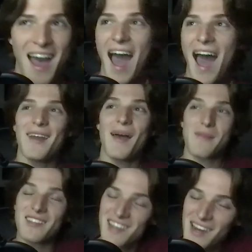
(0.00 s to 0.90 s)
I'm
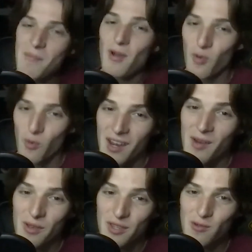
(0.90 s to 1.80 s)
not saying I'm agreeing
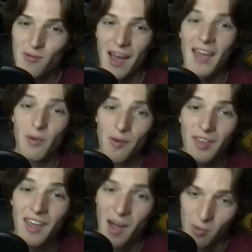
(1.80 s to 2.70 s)
with you. I agree with the
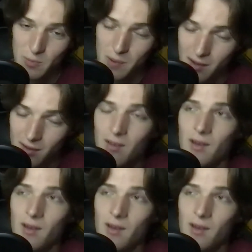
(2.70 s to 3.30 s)
Cowboys pick.